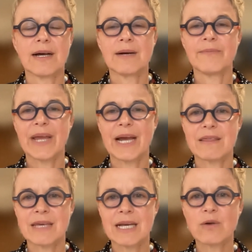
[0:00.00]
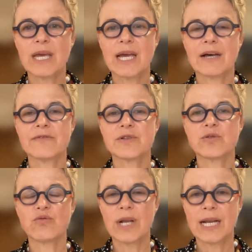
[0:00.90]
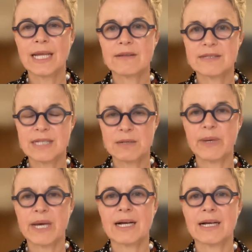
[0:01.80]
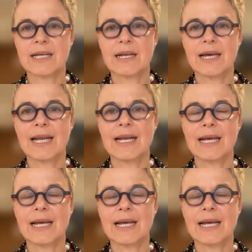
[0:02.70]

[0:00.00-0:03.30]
I think we have to really sit back and